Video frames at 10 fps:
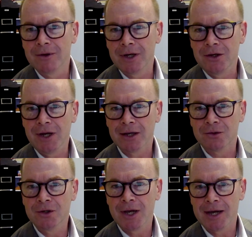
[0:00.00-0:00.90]
and you can't
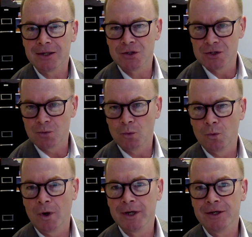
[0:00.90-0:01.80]
look at just
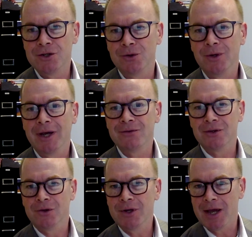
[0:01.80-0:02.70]
one issue. You have to
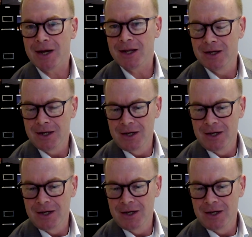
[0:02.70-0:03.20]
look at it